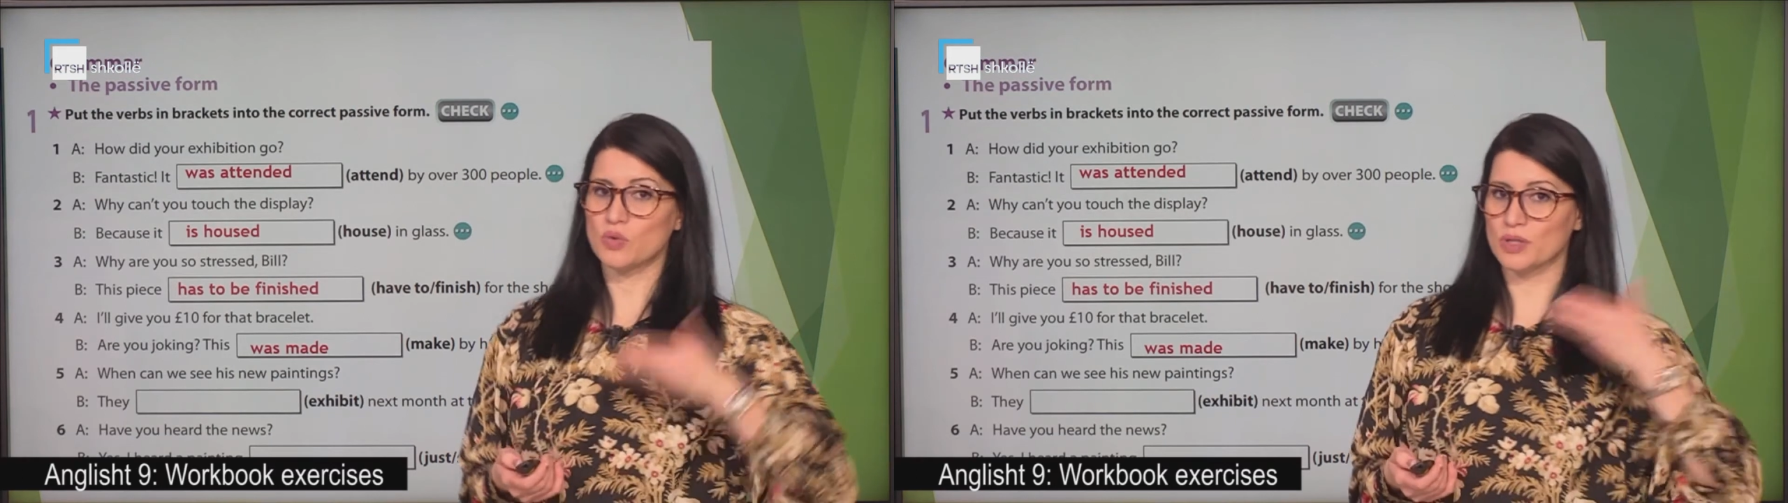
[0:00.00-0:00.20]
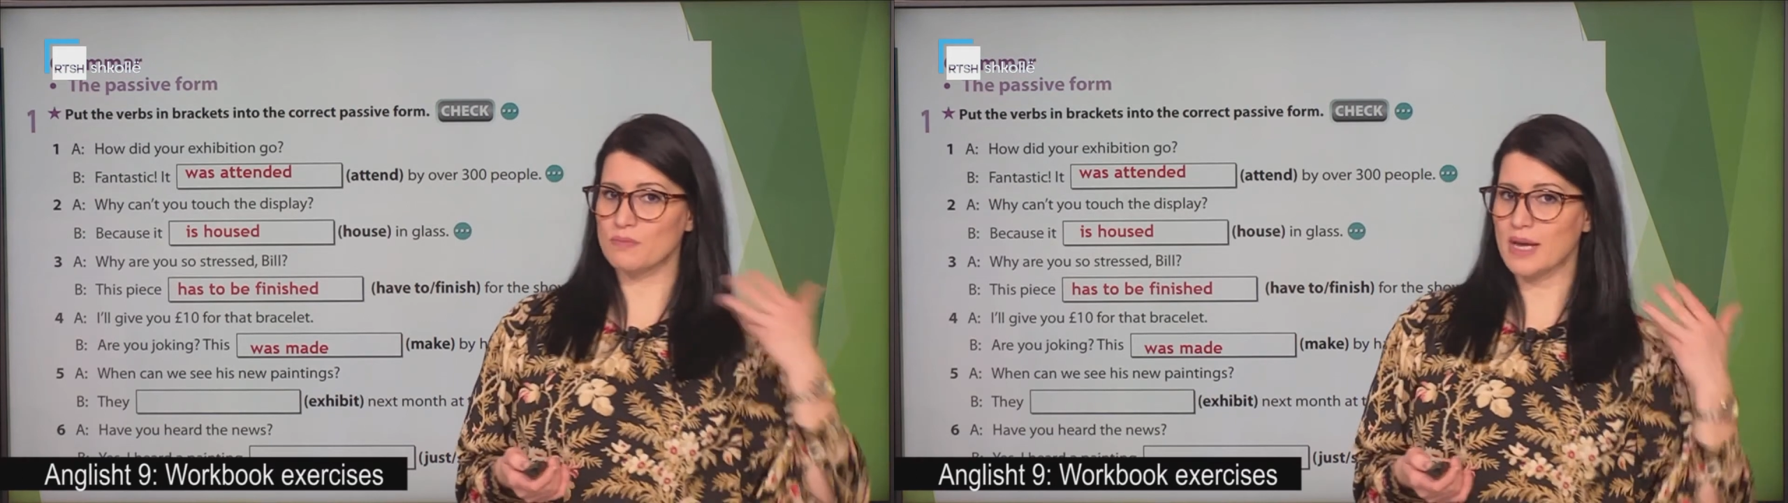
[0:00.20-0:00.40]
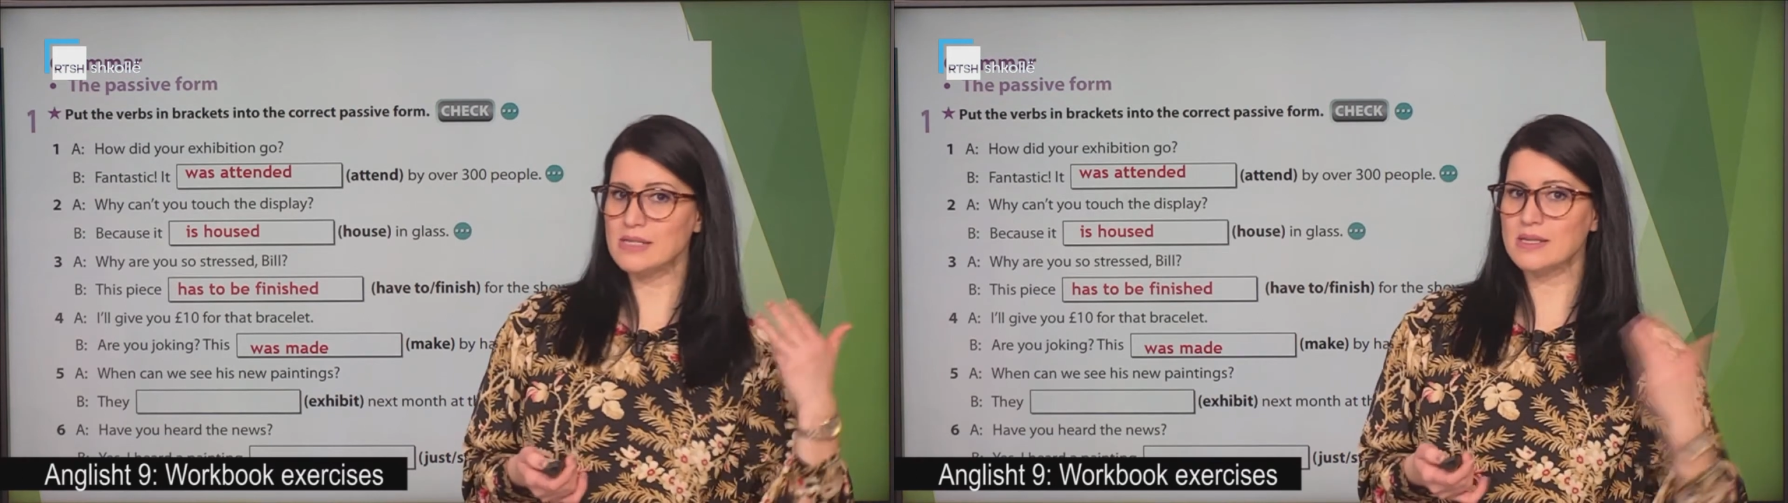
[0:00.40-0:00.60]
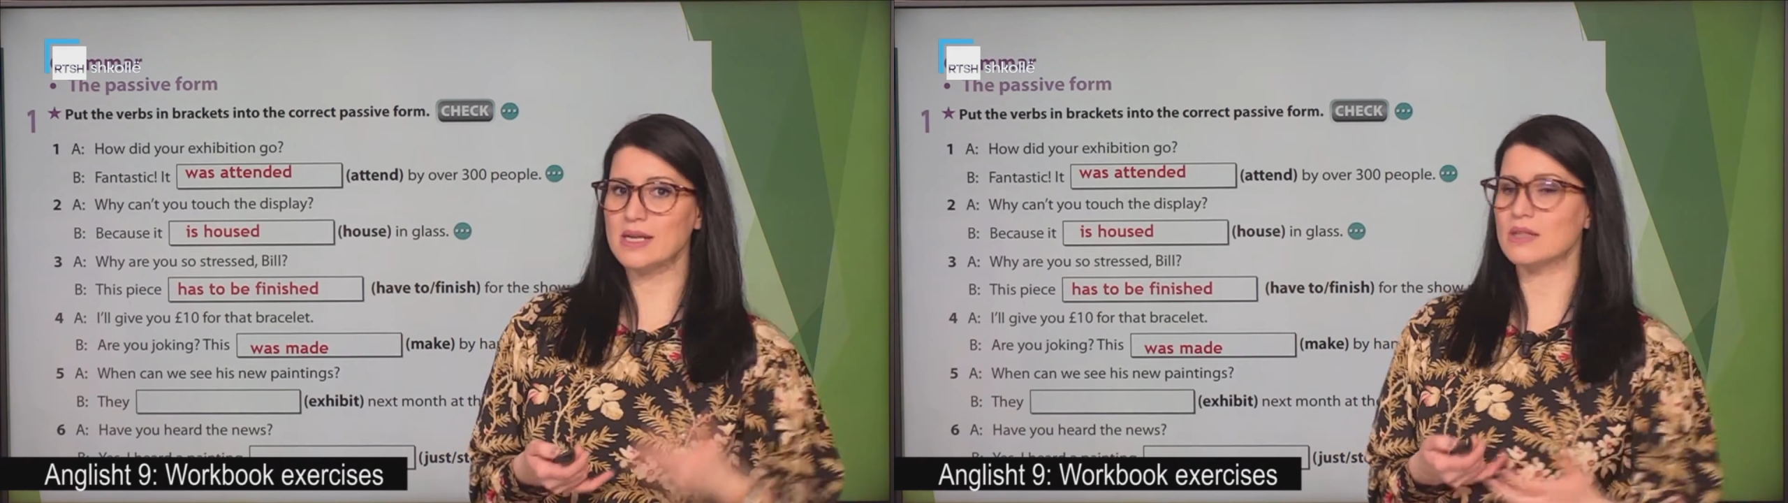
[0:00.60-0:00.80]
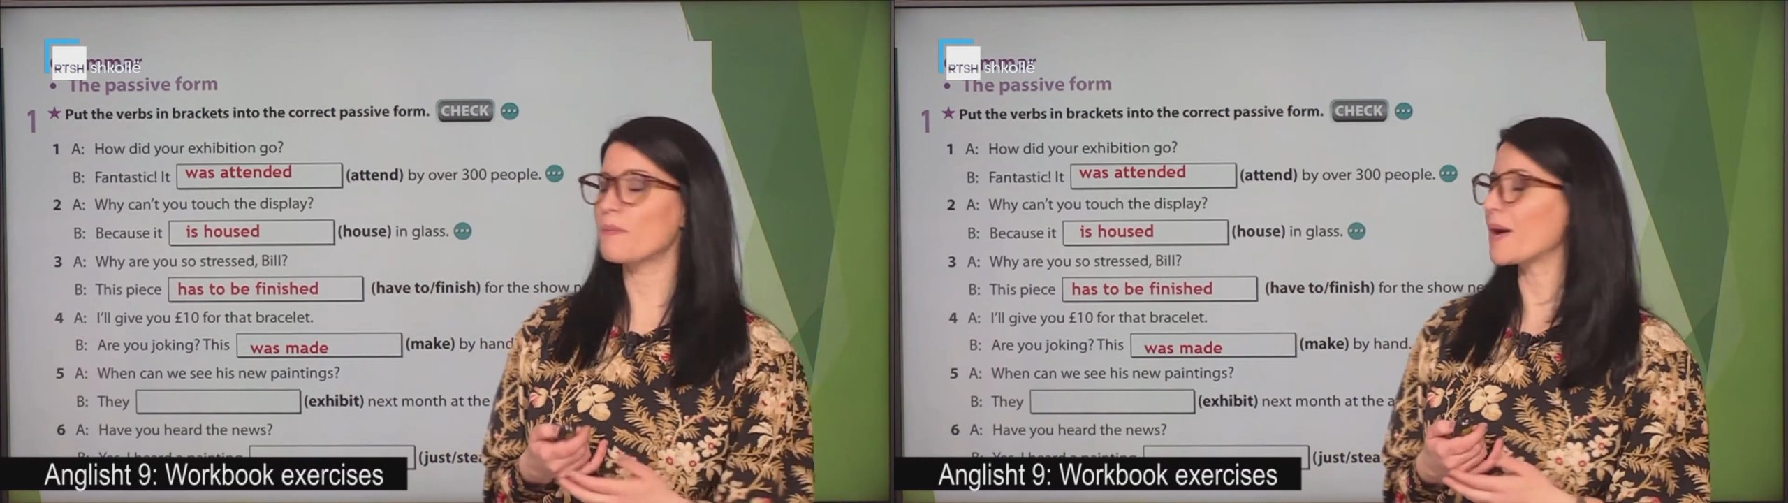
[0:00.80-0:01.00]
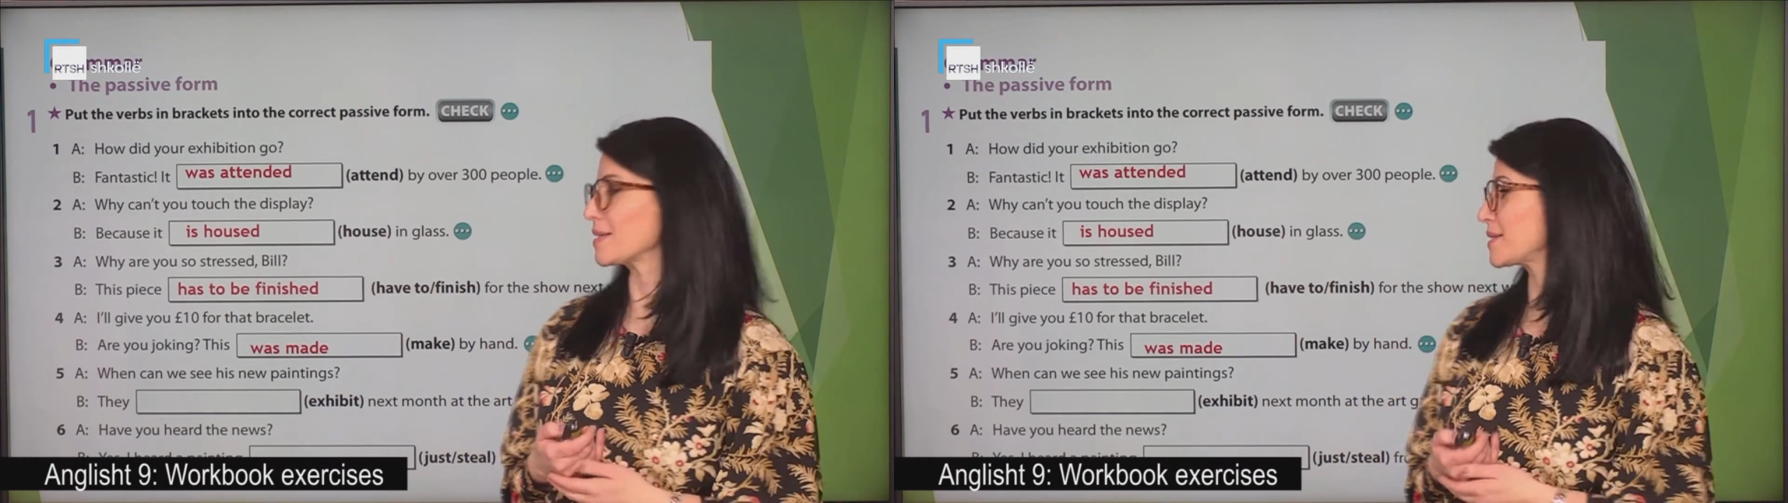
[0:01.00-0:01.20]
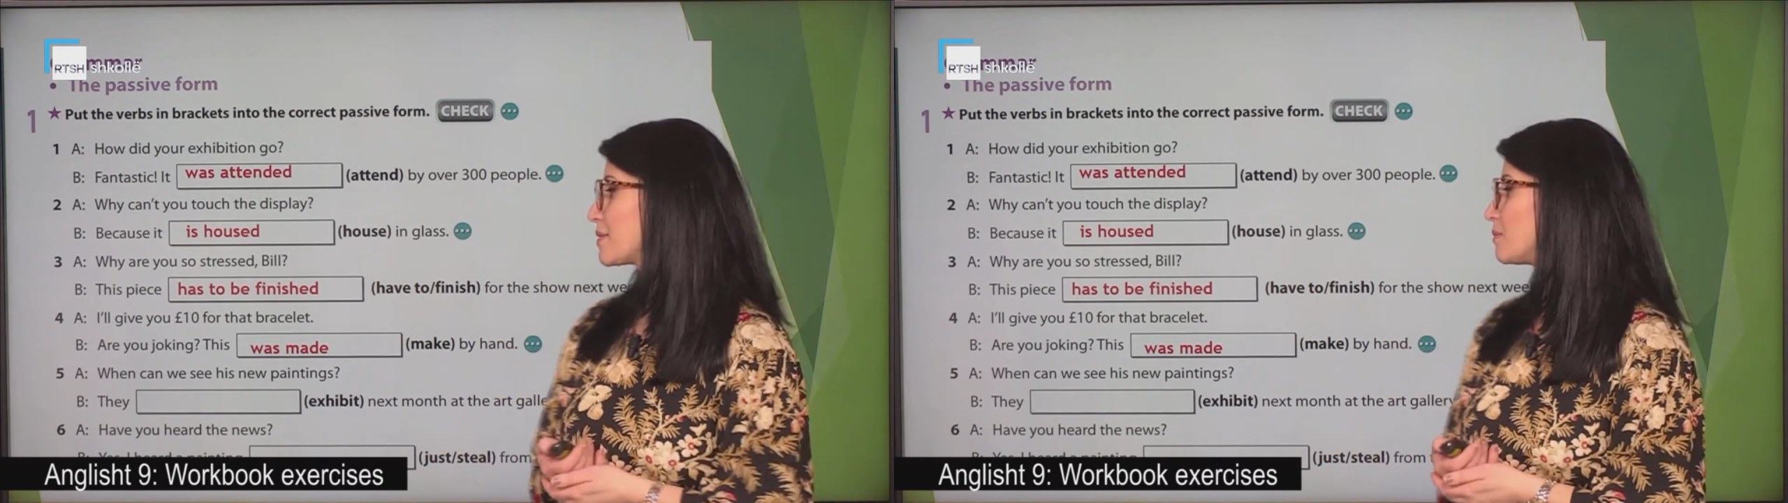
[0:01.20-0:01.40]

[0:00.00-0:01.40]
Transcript: was made in the past.